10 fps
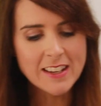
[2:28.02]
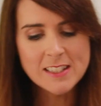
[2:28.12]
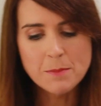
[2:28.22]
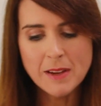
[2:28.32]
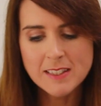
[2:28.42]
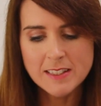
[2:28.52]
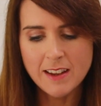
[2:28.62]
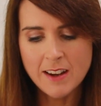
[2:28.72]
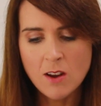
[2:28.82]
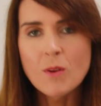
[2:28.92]
is mixed
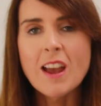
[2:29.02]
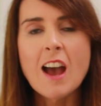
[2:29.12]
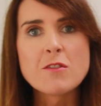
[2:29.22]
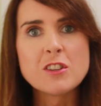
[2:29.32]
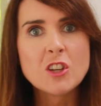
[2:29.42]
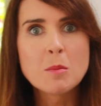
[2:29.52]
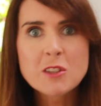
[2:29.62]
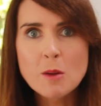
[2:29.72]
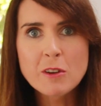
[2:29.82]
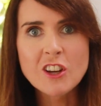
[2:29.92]
in. We have
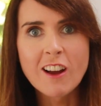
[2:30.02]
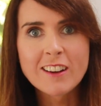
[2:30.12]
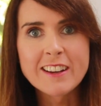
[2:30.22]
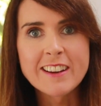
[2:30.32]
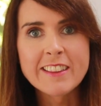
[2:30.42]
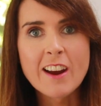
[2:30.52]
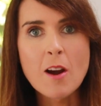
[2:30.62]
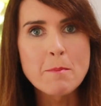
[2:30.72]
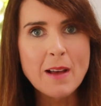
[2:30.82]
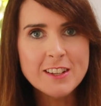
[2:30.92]
double chocolate in
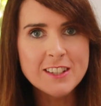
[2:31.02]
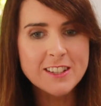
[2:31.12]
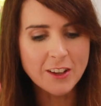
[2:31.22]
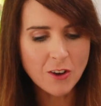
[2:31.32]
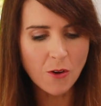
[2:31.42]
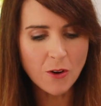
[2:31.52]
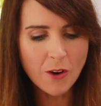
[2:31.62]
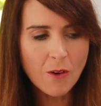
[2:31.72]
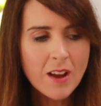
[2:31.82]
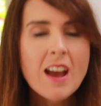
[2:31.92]
there, melted and
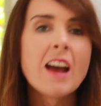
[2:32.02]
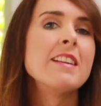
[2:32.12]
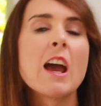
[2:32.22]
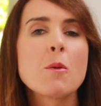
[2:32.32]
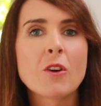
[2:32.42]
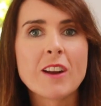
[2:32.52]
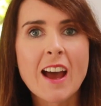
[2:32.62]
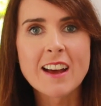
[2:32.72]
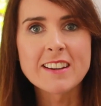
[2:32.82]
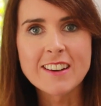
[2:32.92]
cocoa. And now we're going
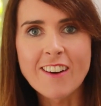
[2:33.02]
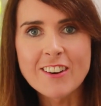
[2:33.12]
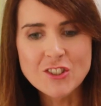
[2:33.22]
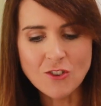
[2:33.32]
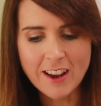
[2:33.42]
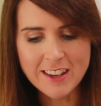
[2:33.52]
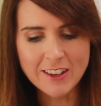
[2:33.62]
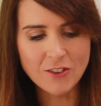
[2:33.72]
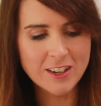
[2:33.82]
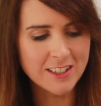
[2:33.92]
to add in our dry
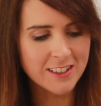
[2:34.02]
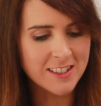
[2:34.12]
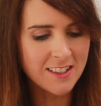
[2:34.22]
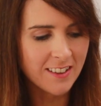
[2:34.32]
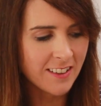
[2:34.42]
ingredients.